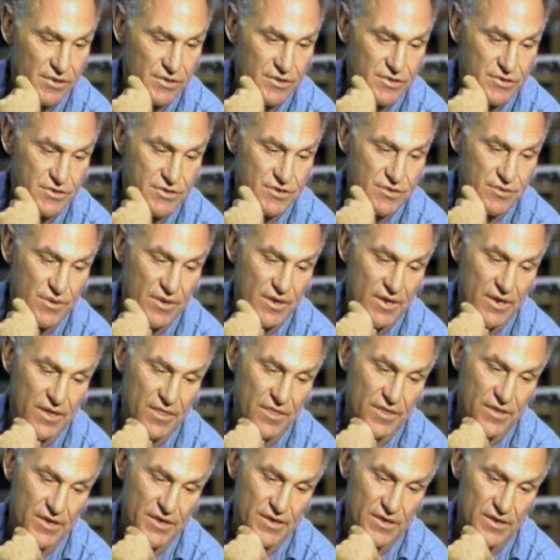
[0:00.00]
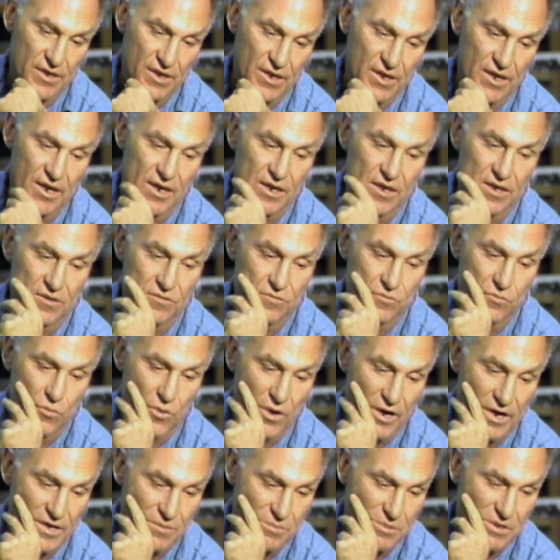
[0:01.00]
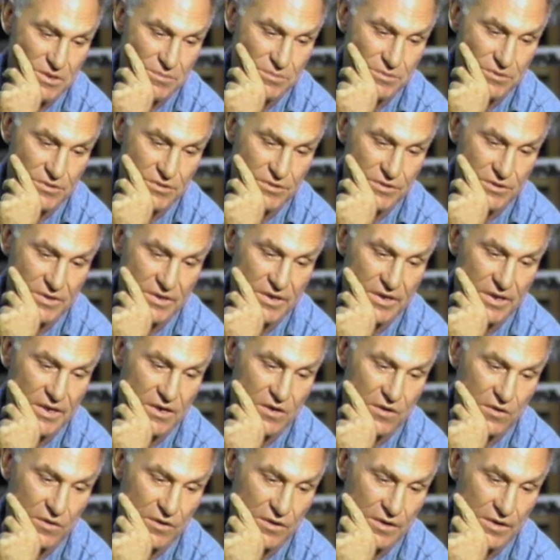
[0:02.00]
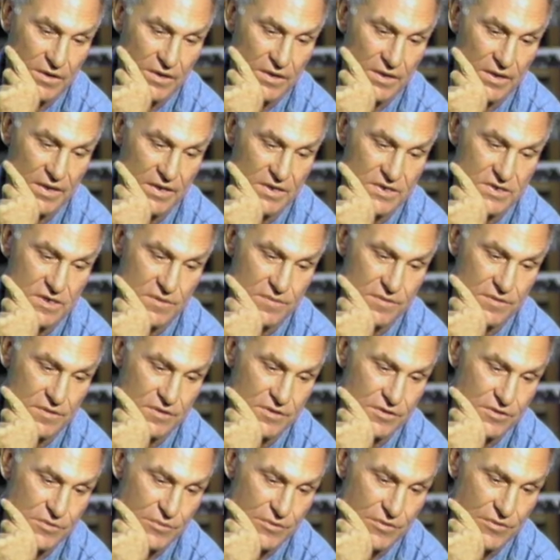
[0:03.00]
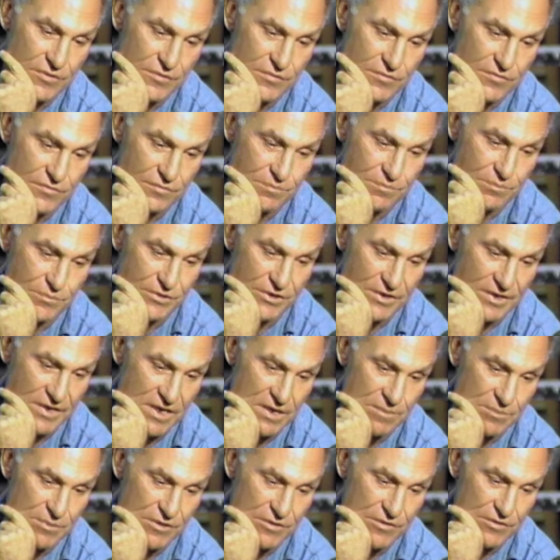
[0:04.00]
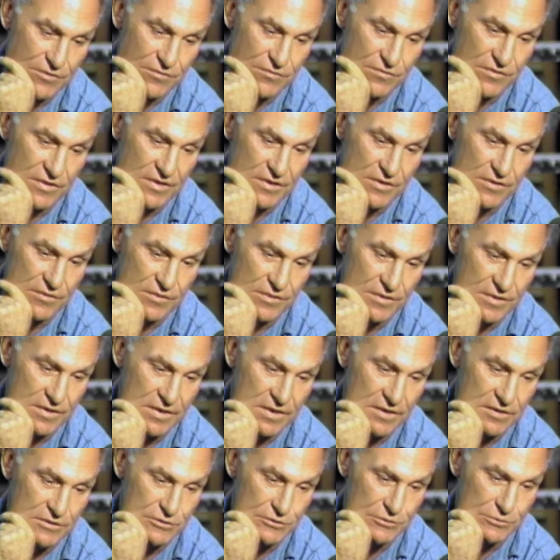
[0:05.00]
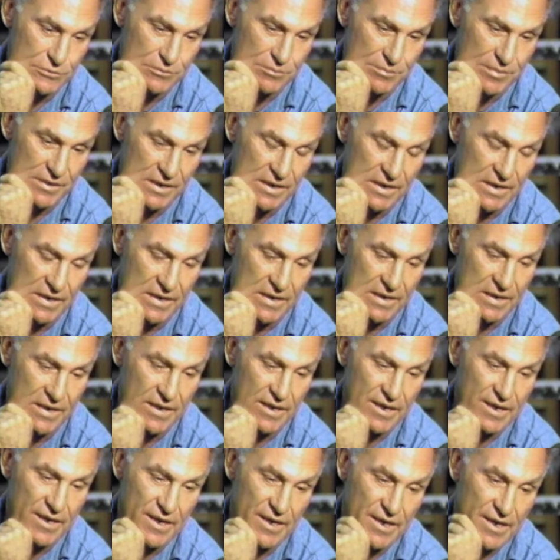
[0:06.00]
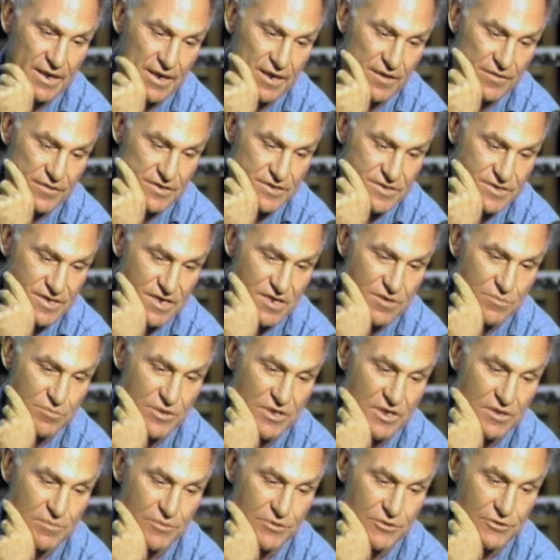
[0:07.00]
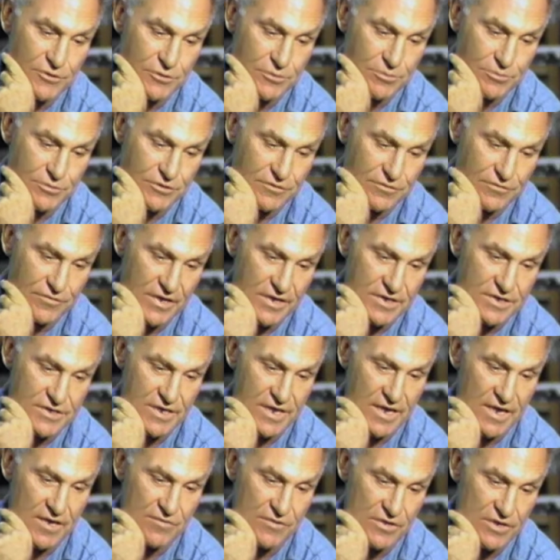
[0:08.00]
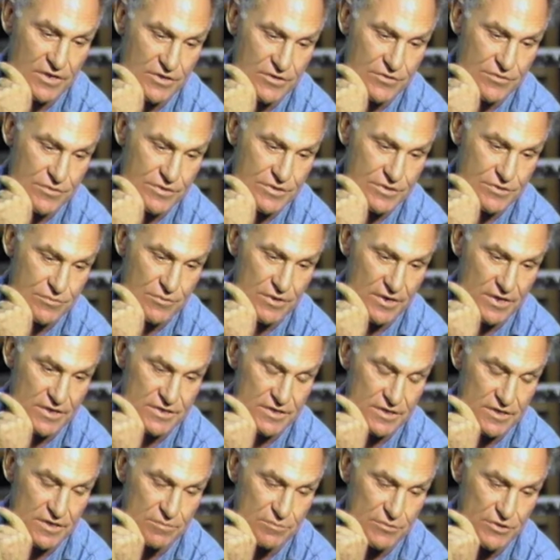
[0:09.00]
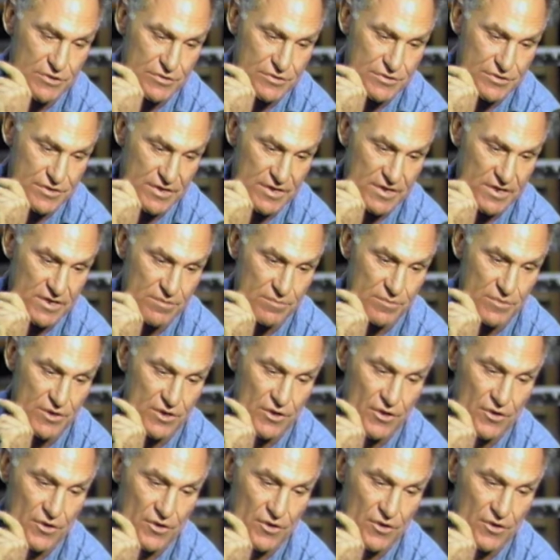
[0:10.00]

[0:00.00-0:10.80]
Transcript: So I think a lot of why people look at art has something to do with their keeping their finger in the cultural pie. And the same people who profess to have an interest when it's in the museum